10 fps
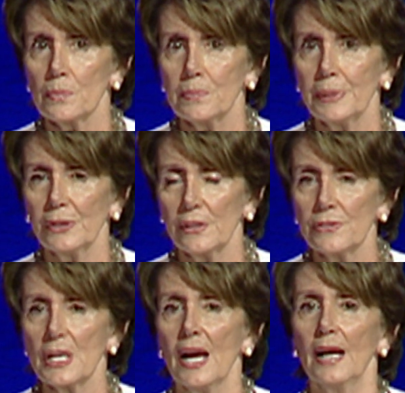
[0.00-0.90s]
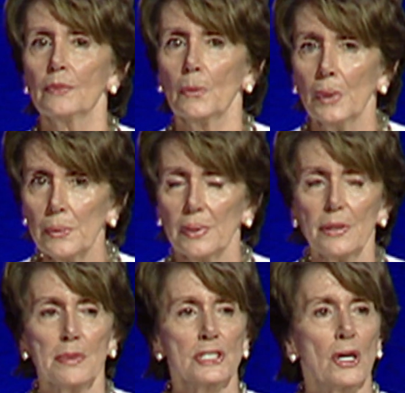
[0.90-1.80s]
period of time when we were in
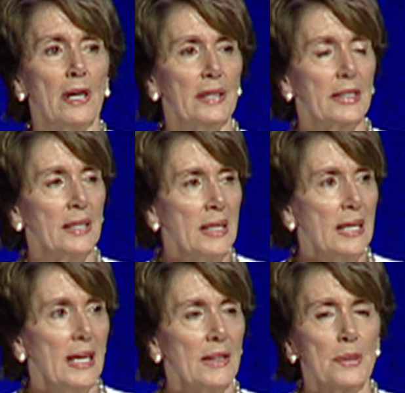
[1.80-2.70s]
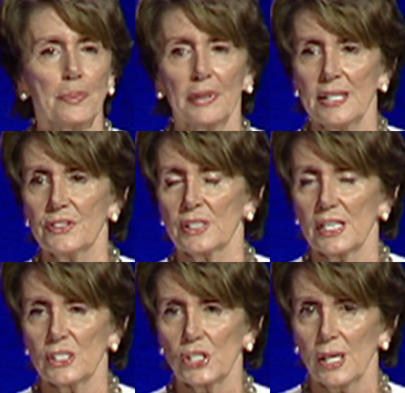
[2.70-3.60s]
the majority and the
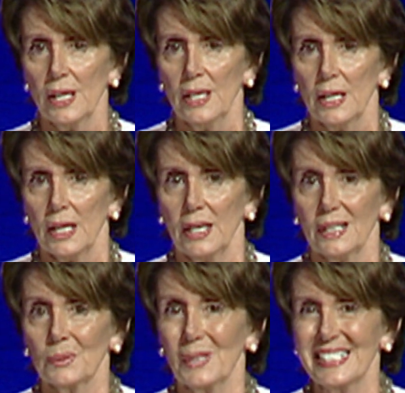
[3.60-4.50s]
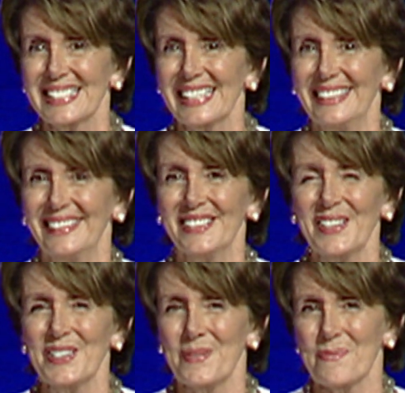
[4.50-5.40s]
president
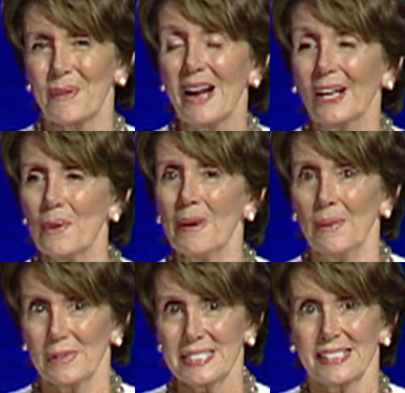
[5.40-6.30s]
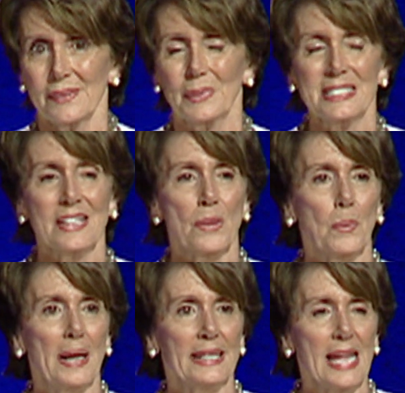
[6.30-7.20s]
Barack Obama was in the
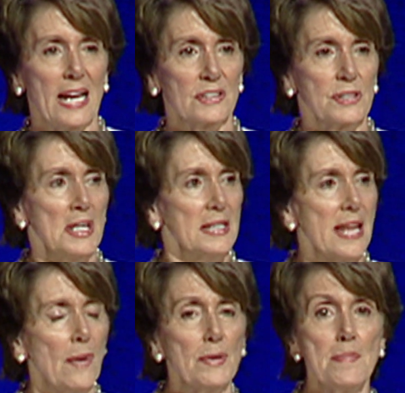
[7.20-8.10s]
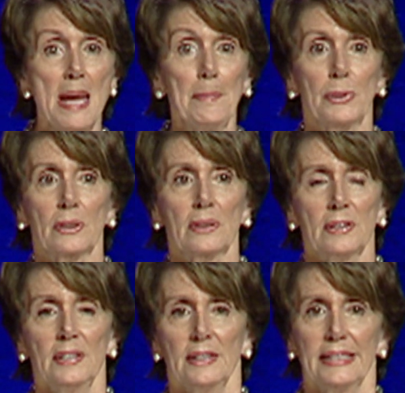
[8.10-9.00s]
White House. Now remember,
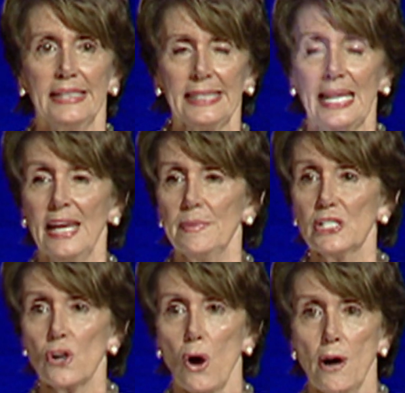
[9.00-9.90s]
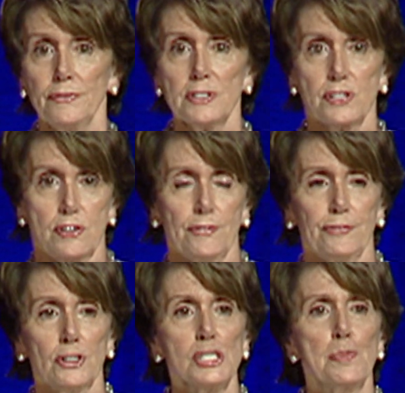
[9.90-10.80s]
he came into office and the
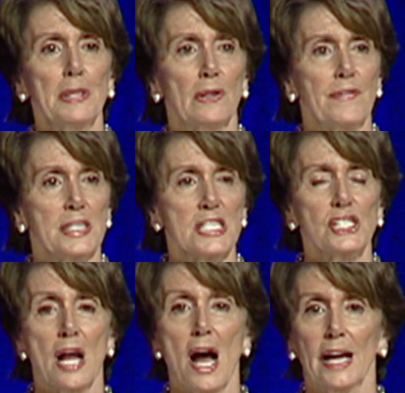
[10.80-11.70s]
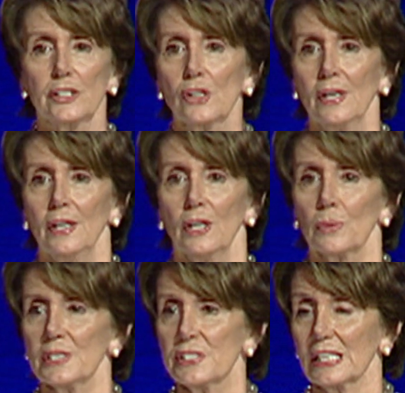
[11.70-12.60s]
first bill that he signed
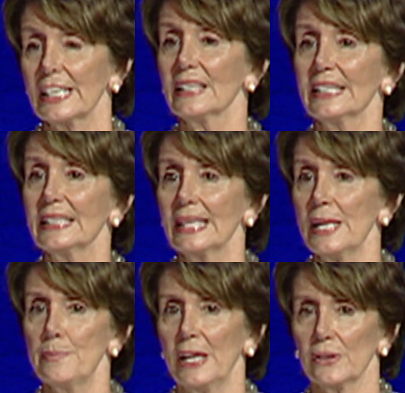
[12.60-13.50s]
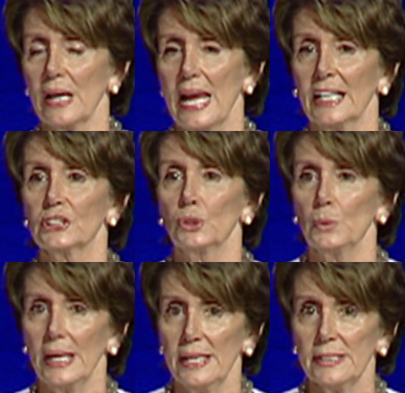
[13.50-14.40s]
was the Lilly Ledbetter Act to
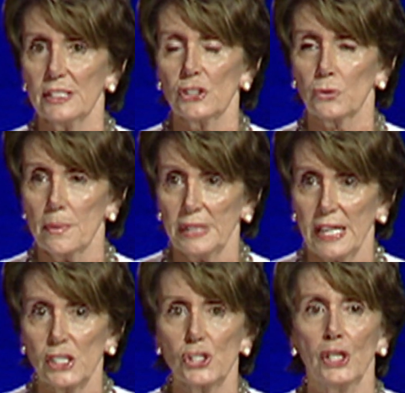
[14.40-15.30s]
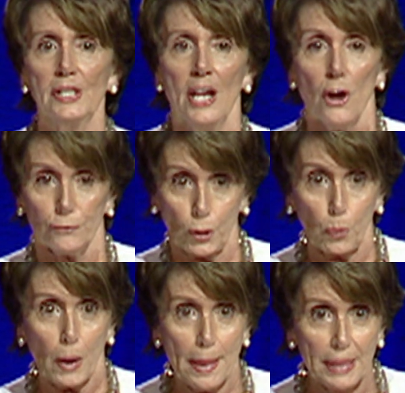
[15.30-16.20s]
end discrimination for
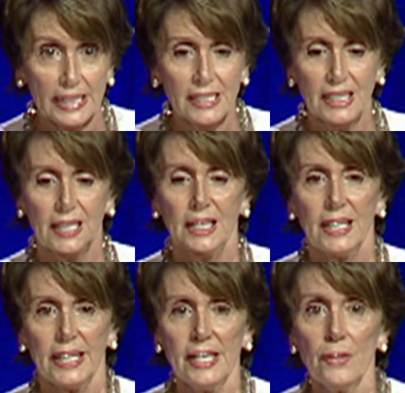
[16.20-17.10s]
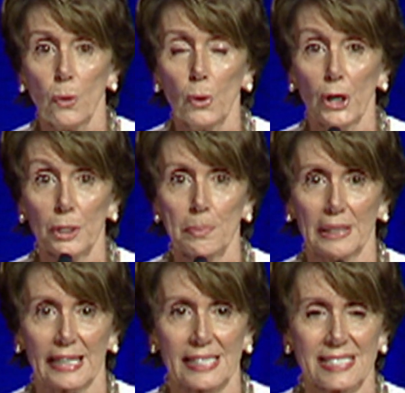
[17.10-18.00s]
women in the
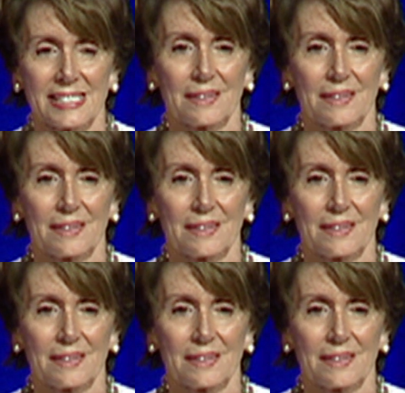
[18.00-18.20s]
workplace.